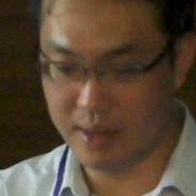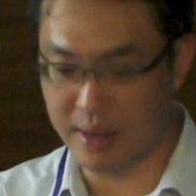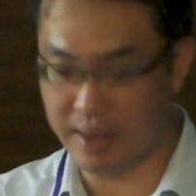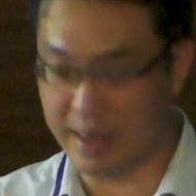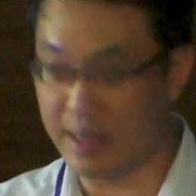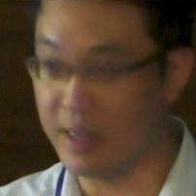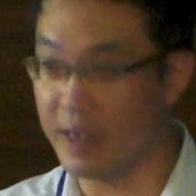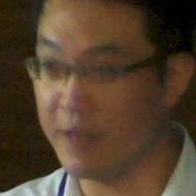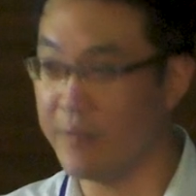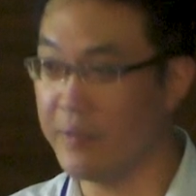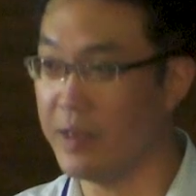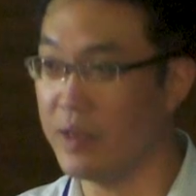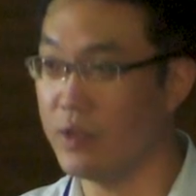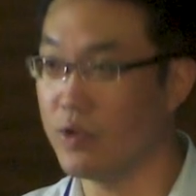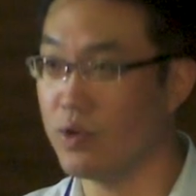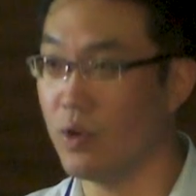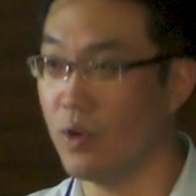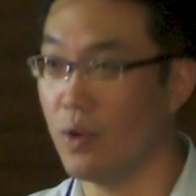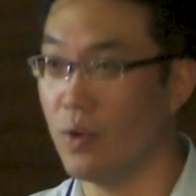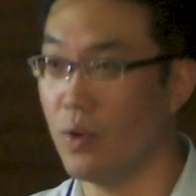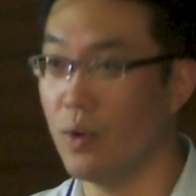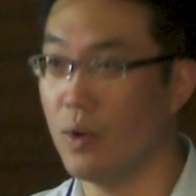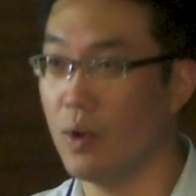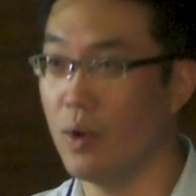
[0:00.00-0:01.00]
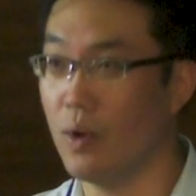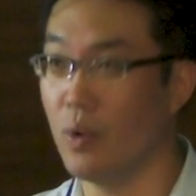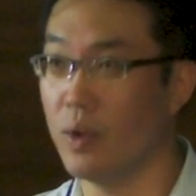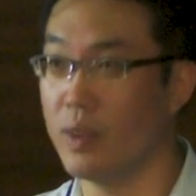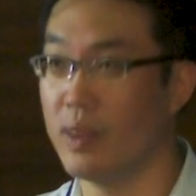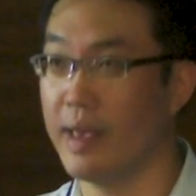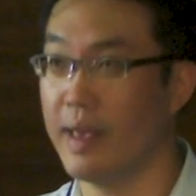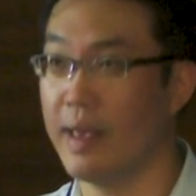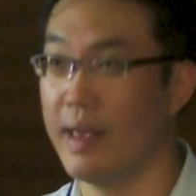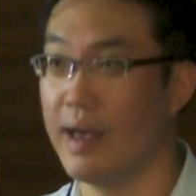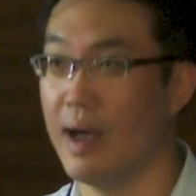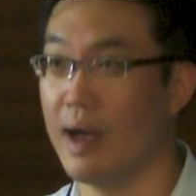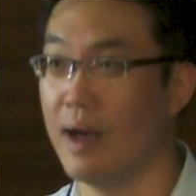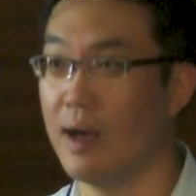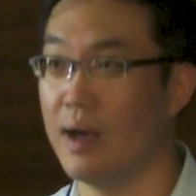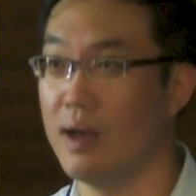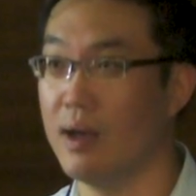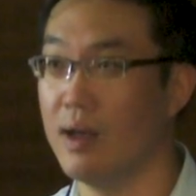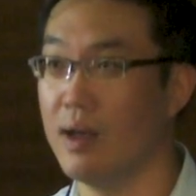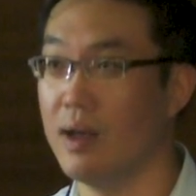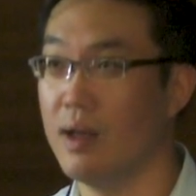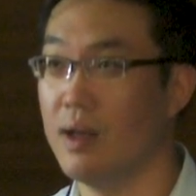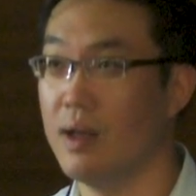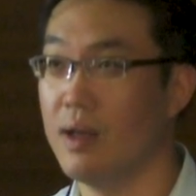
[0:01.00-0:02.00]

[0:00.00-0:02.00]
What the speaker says: the individual when they are